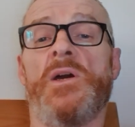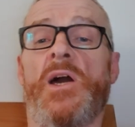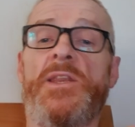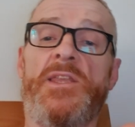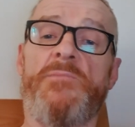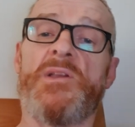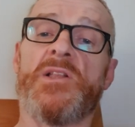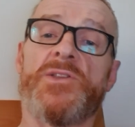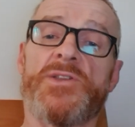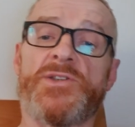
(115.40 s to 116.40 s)
And in the middle
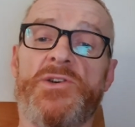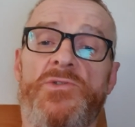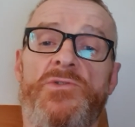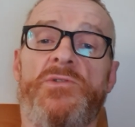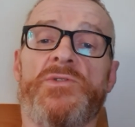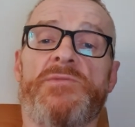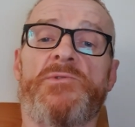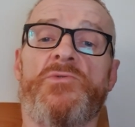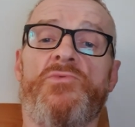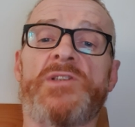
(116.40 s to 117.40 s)
of the two, you've got something
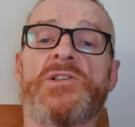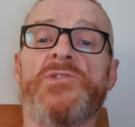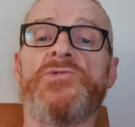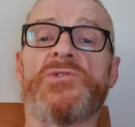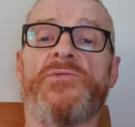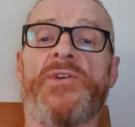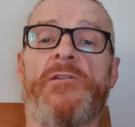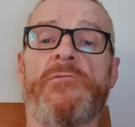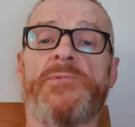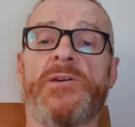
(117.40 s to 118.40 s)
called resolution
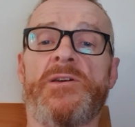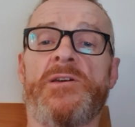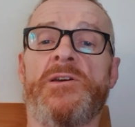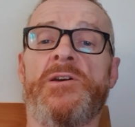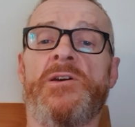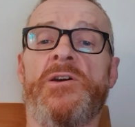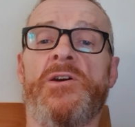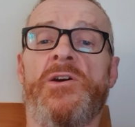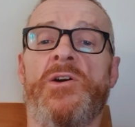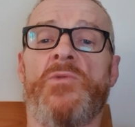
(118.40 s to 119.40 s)
therapy,
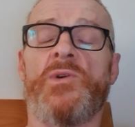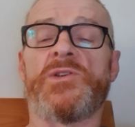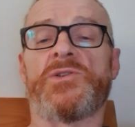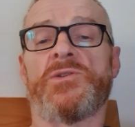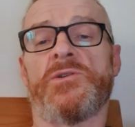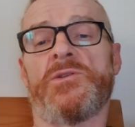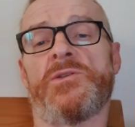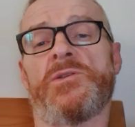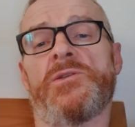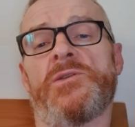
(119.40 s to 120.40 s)
which
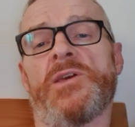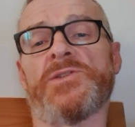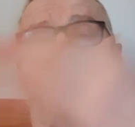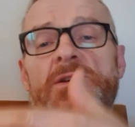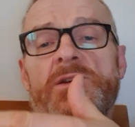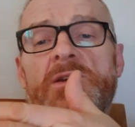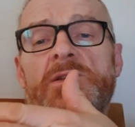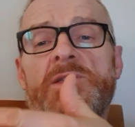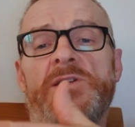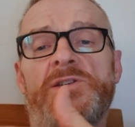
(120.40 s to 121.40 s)
doesn't
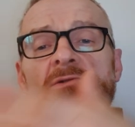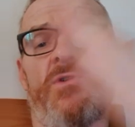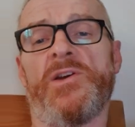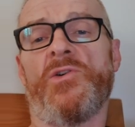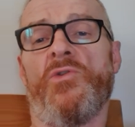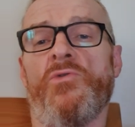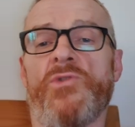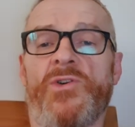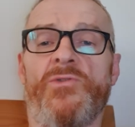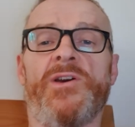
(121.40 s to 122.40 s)
disagree or
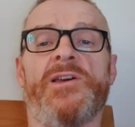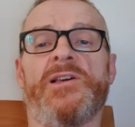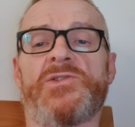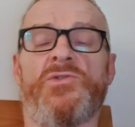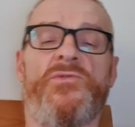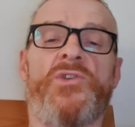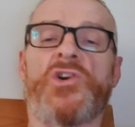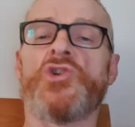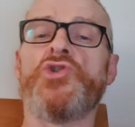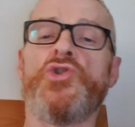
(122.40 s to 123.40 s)
agree. sort of
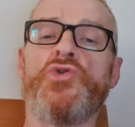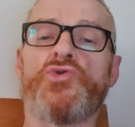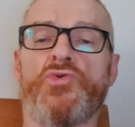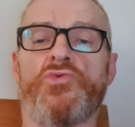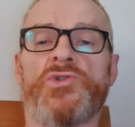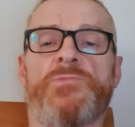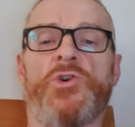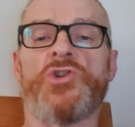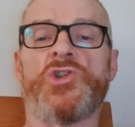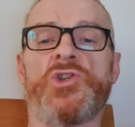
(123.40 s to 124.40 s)
like a neutral
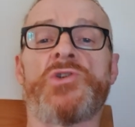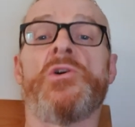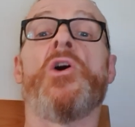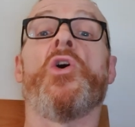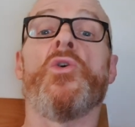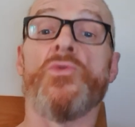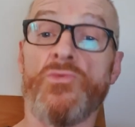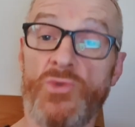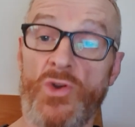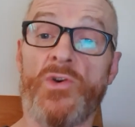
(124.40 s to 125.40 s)
response. Oh,
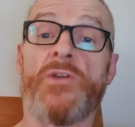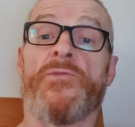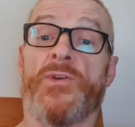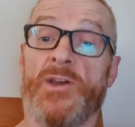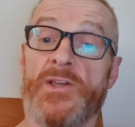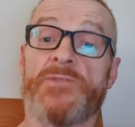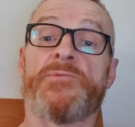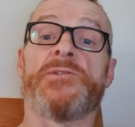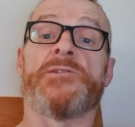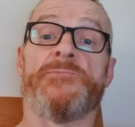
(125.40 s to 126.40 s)
you're looking for your
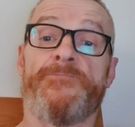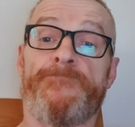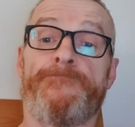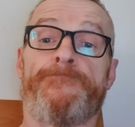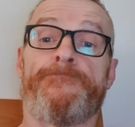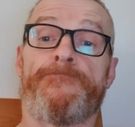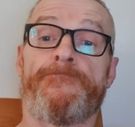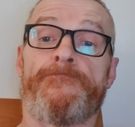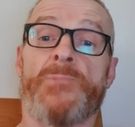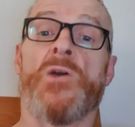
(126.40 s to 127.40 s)
husband.
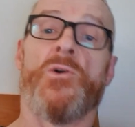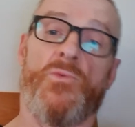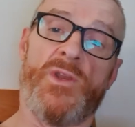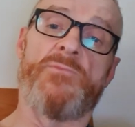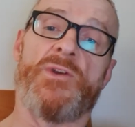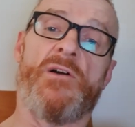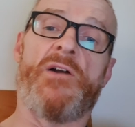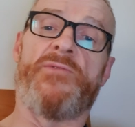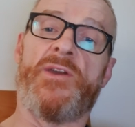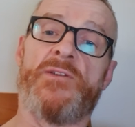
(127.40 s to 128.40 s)
Why don't we go
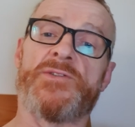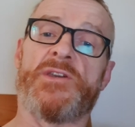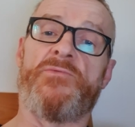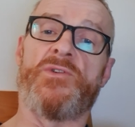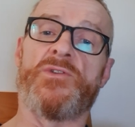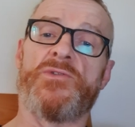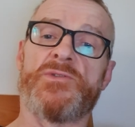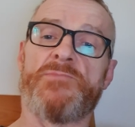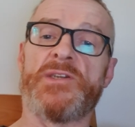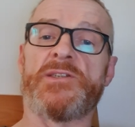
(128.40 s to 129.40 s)
over here and see if we can do
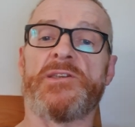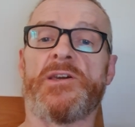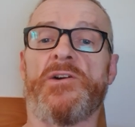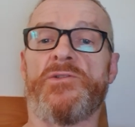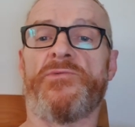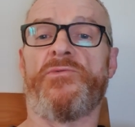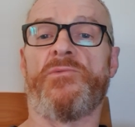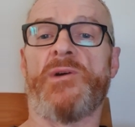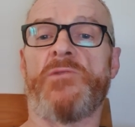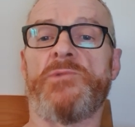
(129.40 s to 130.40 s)
some bits in the garden for a
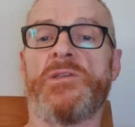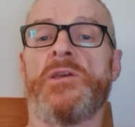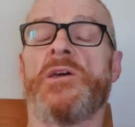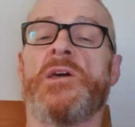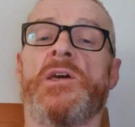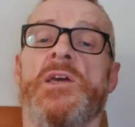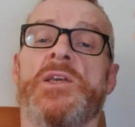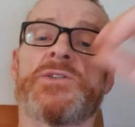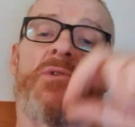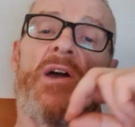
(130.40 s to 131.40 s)
moment?
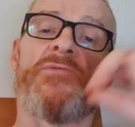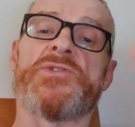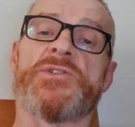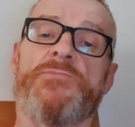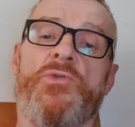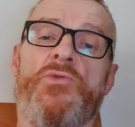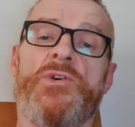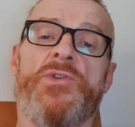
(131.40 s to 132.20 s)
So I haven't supported